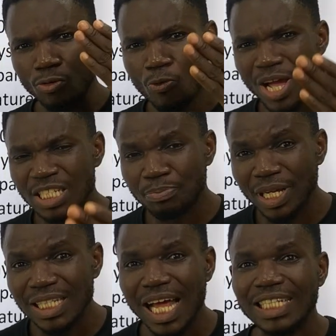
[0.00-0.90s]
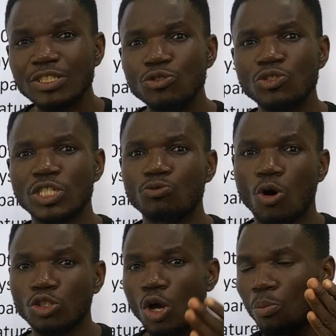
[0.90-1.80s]
we explain that using
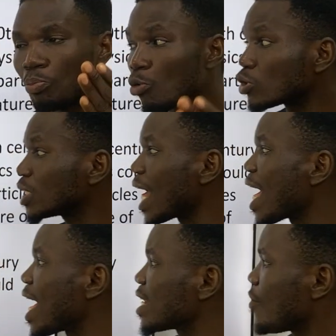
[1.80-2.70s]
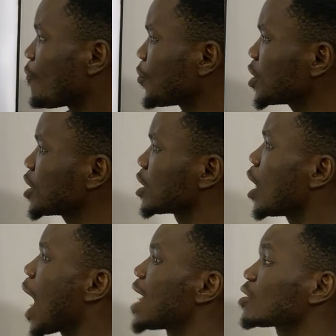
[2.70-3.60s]
what? Modern physics.
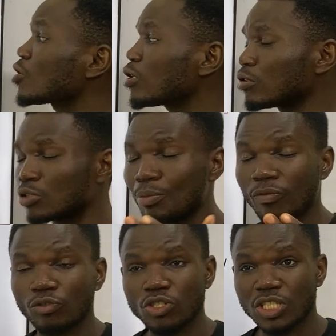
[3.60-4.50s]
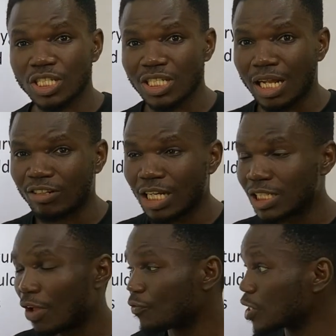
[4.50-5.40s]
And so some of those things that
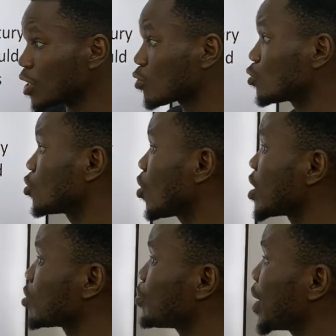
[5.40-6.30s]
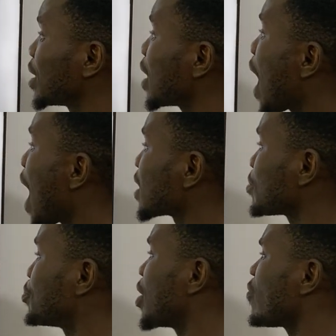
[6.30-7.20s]
classical physics could not explain, as the
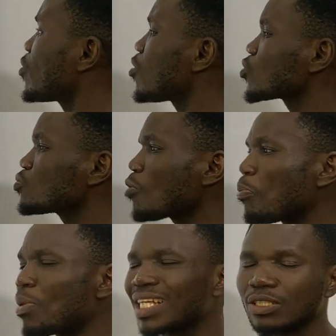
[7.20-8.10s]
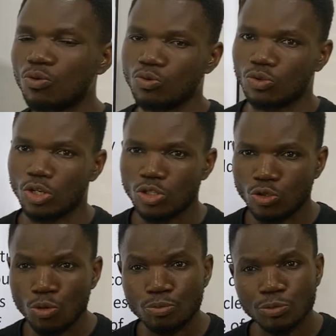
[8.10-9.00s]
behavior of small particles.
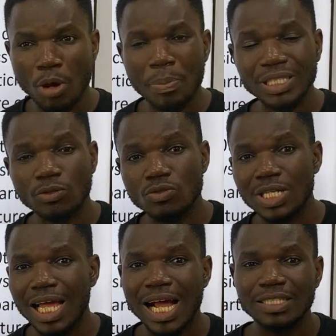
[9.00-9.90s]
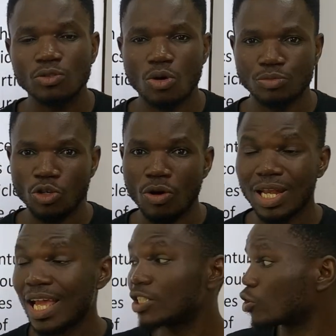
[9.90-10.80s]
So small particles like atoms, your
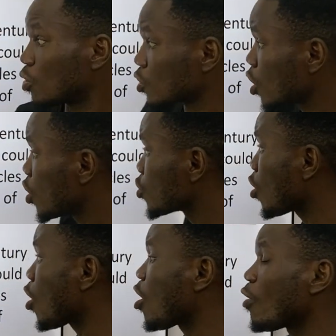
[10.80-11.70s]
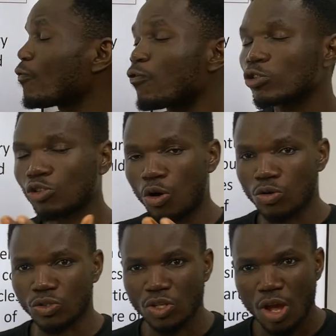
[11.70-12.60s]
electrons, your
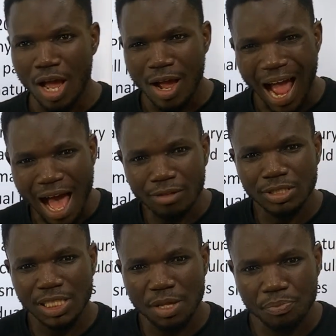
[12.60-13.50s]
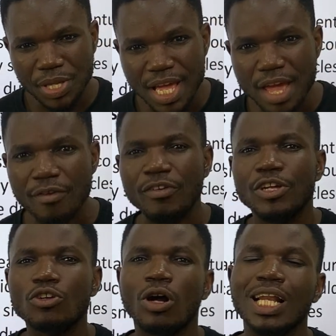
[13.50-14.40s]
photons, how they behave,
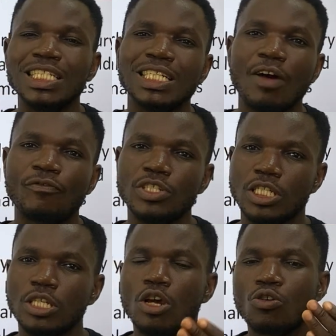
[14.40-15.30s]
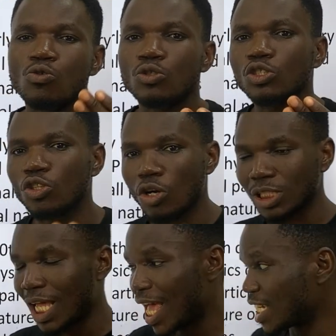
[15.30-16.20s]
your classical physics could not
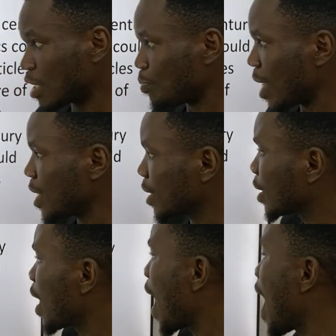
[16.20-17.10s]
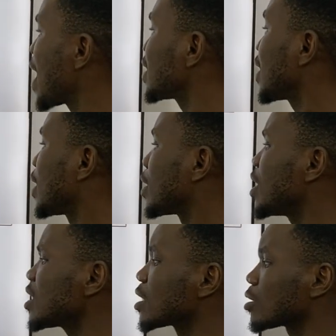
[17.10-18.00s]
explain it. And
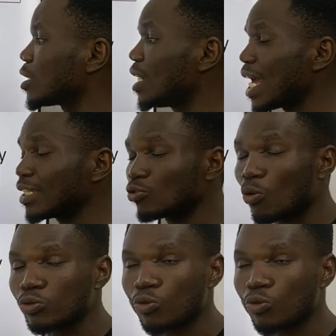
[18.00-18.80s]
this led to what